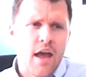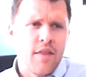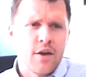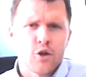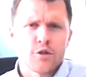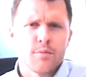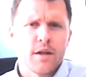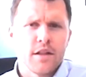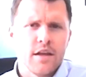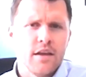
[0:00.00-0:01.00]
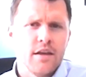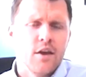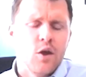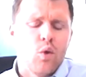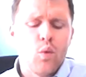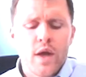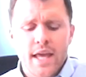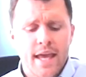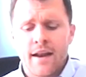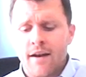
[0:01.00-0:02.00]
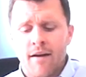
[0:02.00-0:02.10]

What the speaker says: And then ultimately, we can't